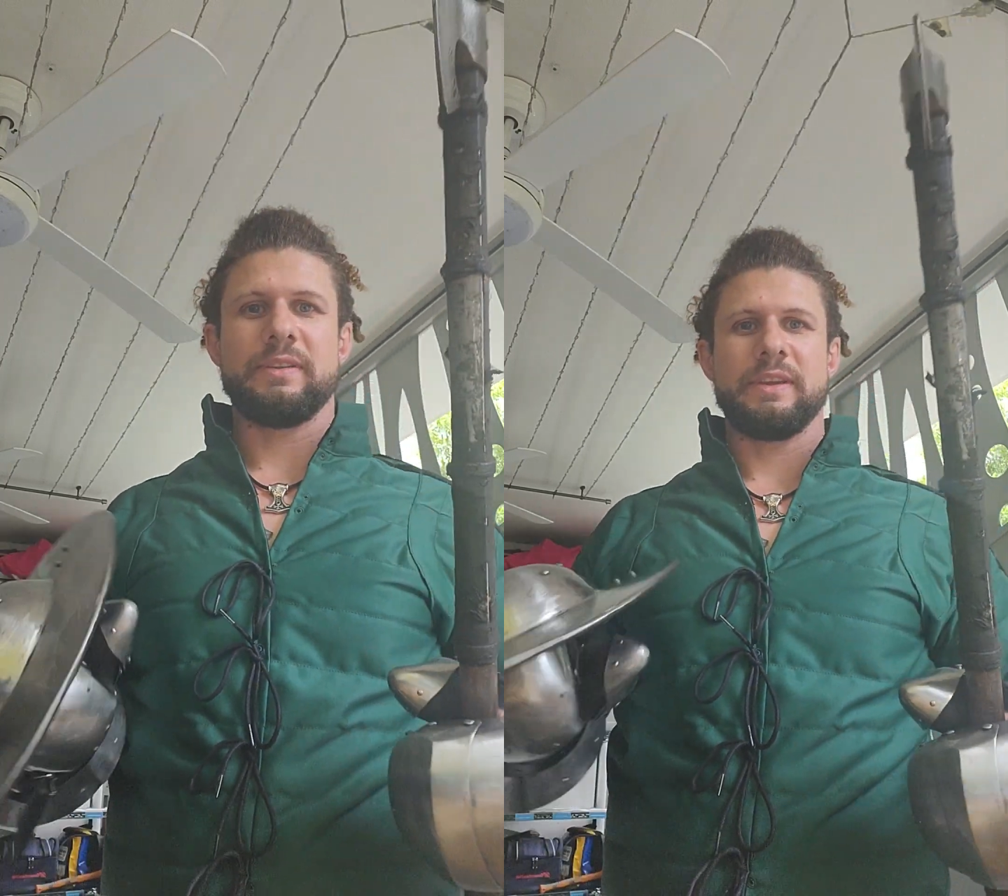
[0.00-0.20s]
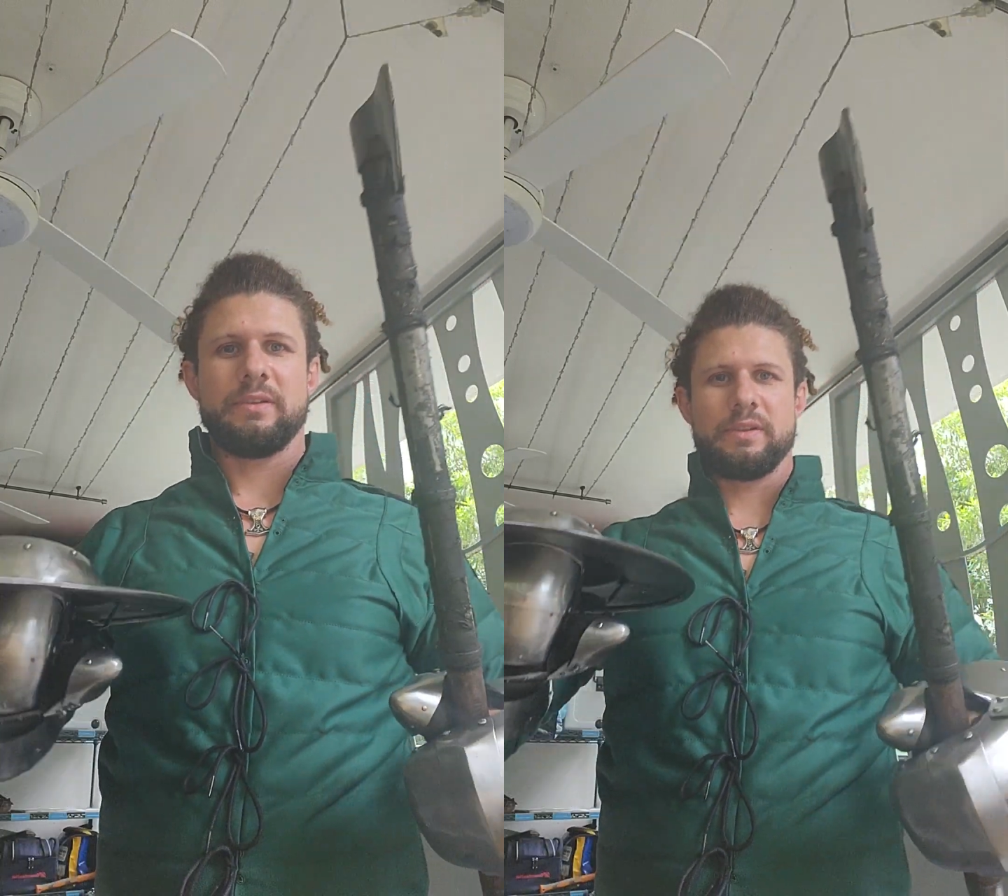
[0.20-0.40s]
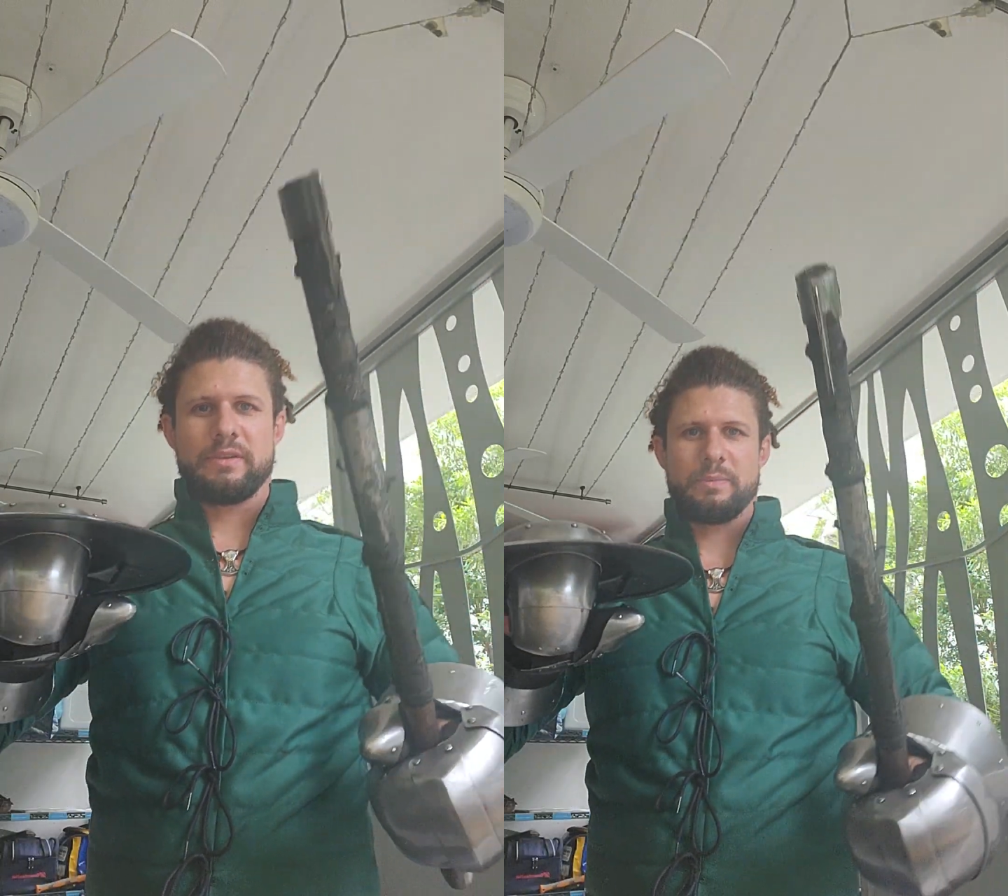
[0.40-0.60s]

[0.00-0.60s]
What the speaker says: secrets,